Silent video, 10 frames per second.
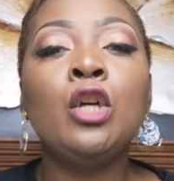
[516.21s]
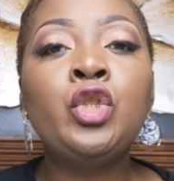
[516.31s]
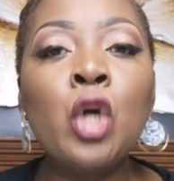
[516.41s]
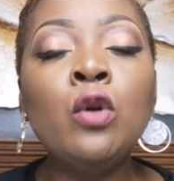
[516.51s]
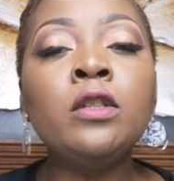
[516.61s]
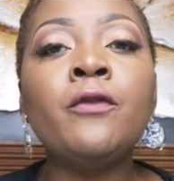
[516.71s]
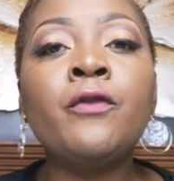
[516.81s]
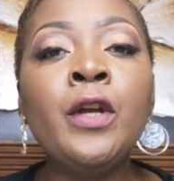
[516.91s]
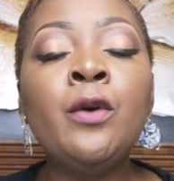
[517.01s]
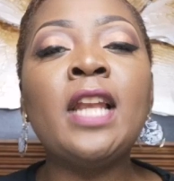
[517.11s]
Don't
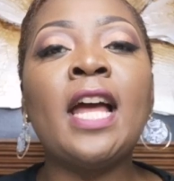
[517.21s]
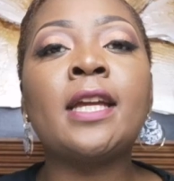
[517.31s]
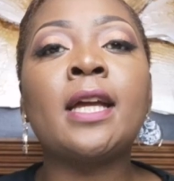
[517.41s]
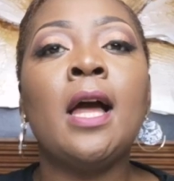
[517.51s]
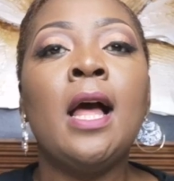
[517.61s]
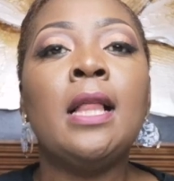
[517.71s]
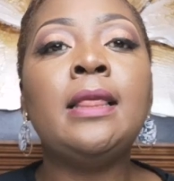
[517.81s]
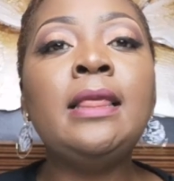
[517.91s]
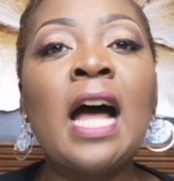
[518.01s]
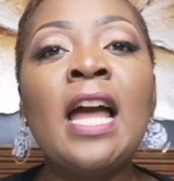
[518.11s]
feel like
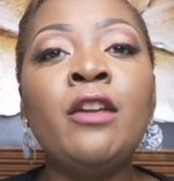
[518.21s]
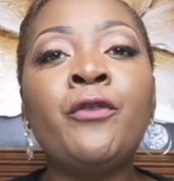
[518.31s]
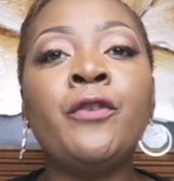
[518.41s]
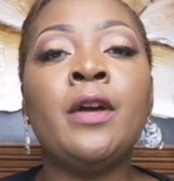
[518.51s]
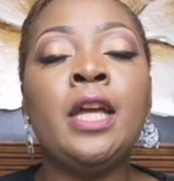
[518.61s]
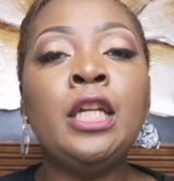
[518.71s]
life